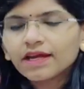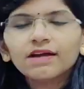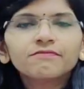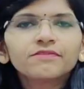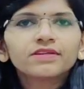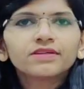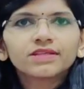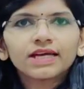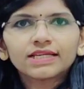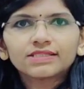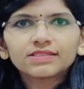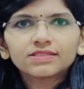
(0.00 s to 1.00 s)
After
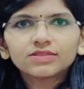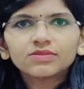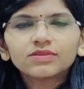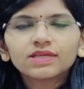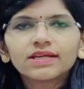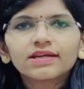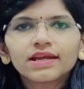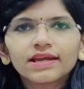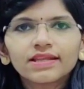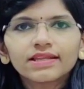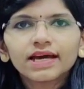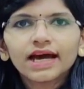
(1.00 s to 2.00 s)
that, you can
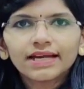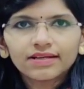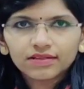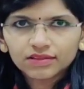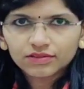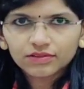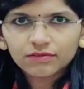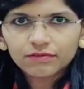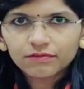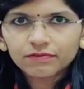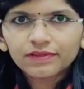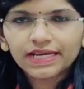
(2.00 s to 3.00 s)
write the address of
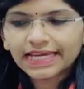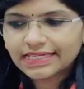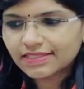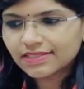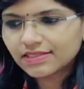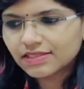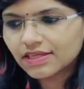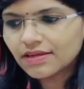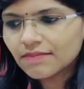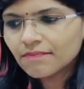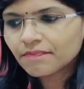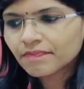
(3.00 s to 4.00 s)
dietitian.